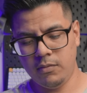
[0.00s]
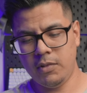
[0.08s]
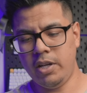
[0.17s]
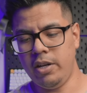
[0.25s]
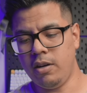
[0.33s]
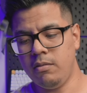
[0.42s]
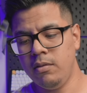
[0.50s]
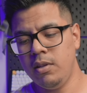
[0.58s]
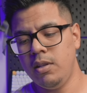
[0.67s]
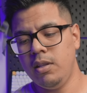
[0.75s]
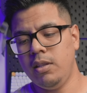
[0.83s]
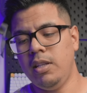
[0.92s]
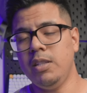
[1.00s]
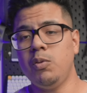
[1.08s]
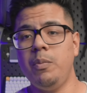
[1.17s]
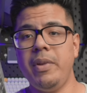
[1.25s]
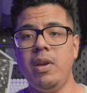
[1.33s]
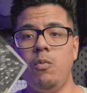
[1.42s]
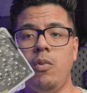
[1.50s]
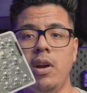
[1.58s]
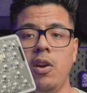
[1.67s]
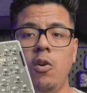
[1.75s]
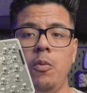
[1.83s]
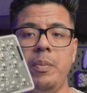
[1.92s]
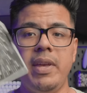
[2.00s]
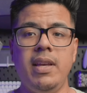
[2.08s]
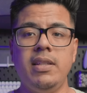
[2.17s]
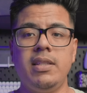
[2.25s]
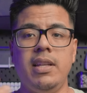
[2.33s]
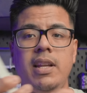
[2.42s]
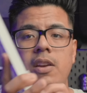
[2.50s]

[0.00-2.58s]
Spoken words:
There you go. This will be one whole piece and